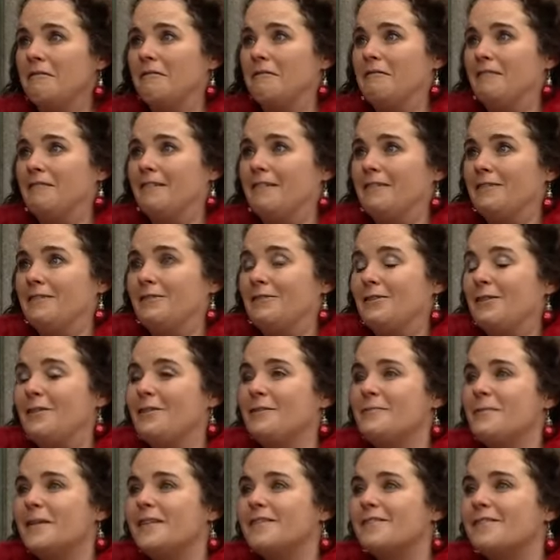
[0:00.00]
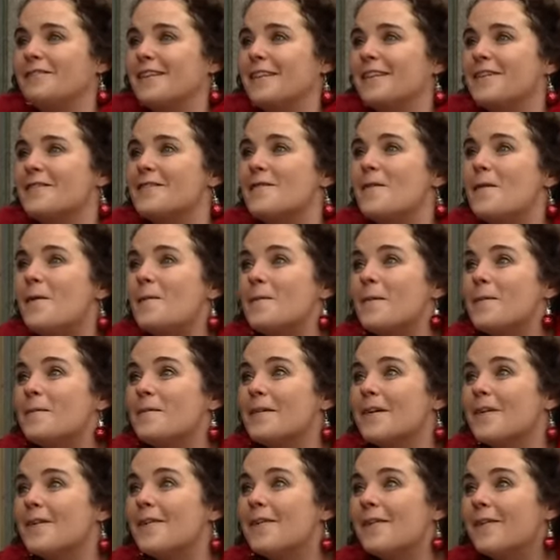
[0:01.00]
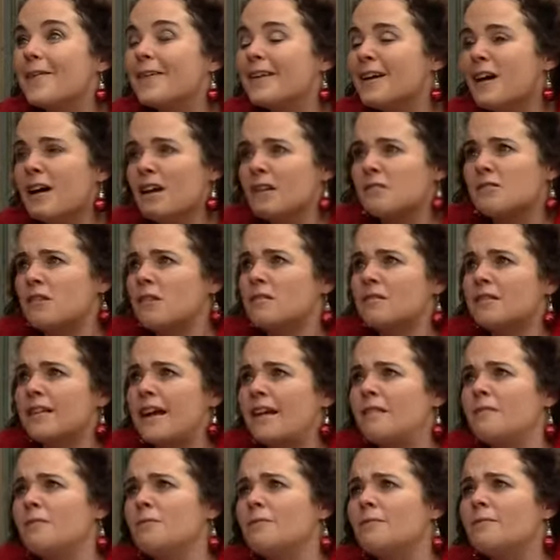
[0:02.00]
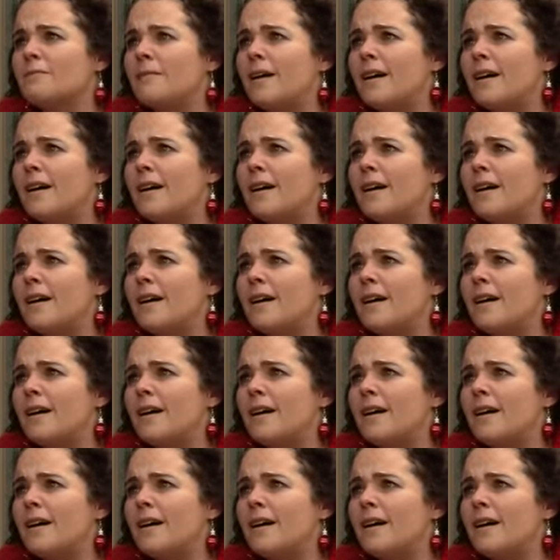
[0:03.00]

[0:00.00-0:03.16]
Well, it certainly beats sitting at home on my own, as long as Gary won't